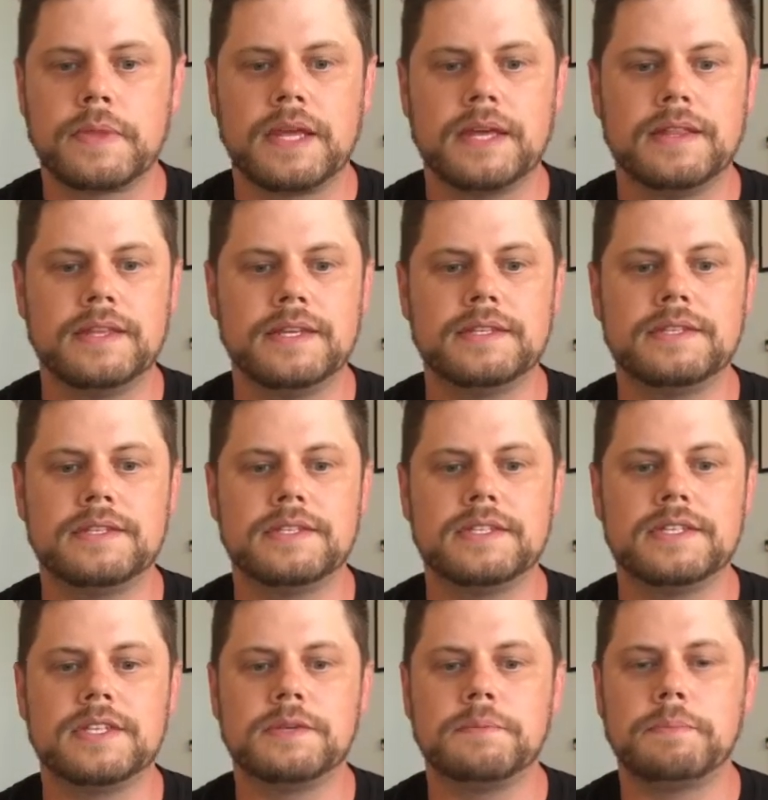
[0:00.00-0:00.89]
This
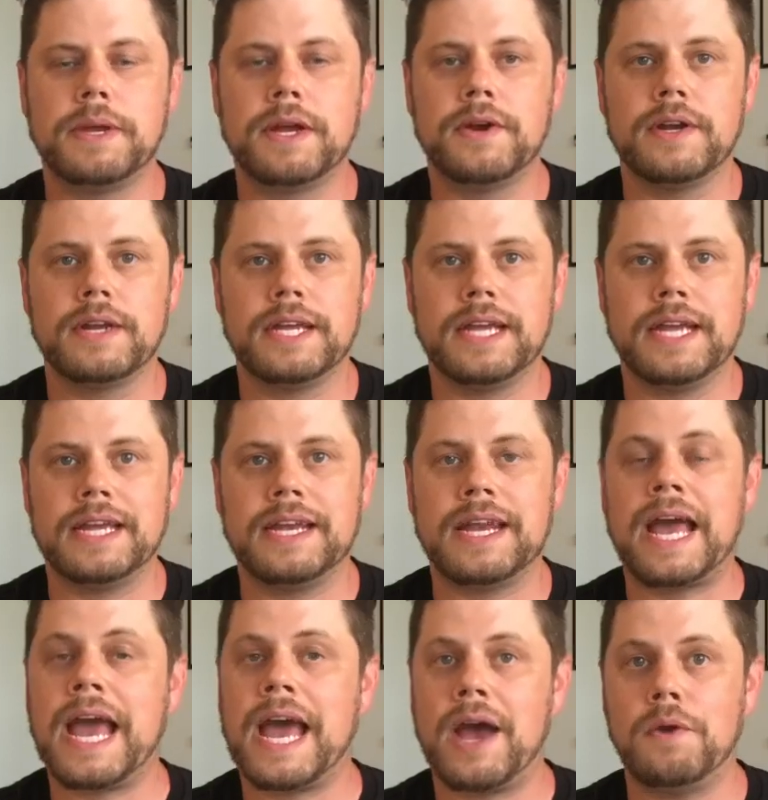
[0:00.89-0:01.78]
disparity in
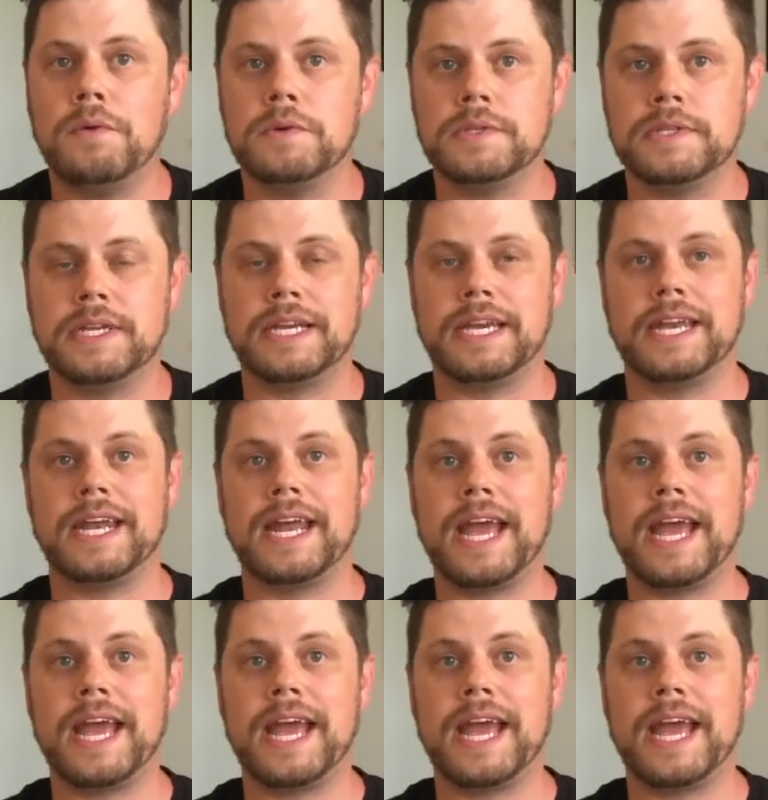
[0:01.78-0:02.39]
housing and